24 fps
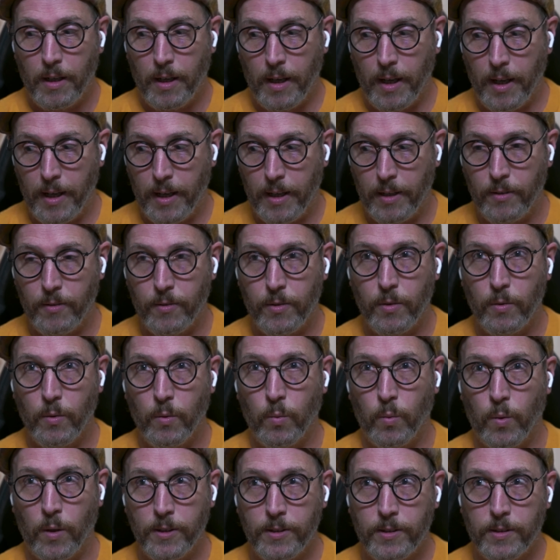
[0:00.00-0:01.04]
And
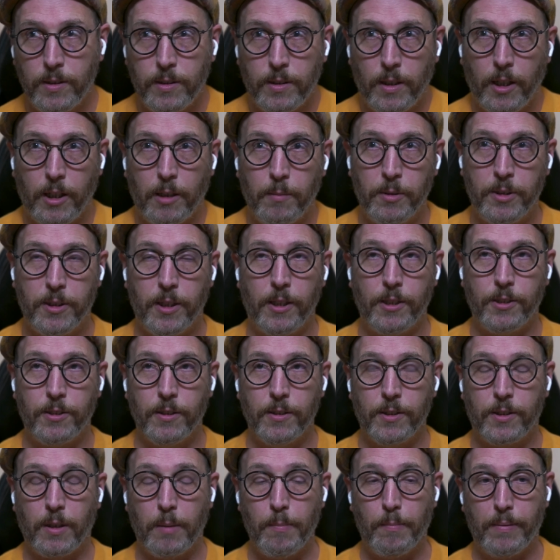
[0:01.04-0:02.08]
once the documentation
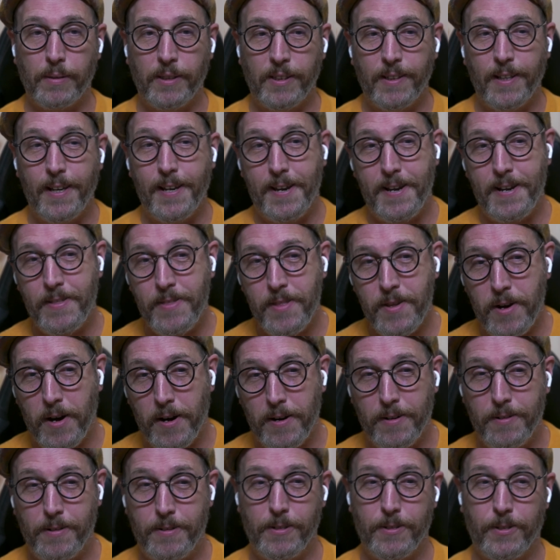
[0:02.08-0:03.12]
is complete and the
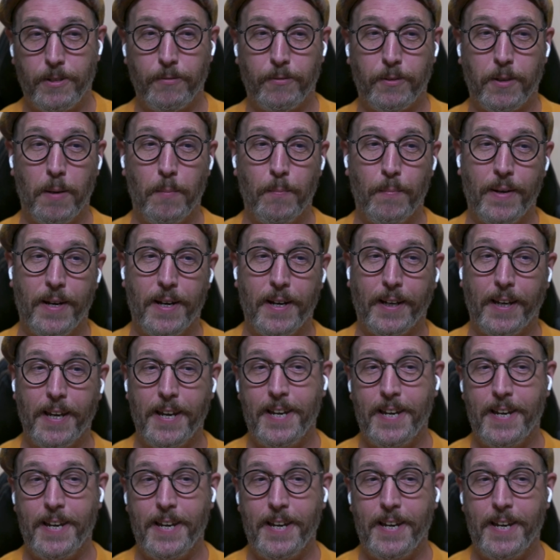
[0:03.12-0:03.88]
auditors have come back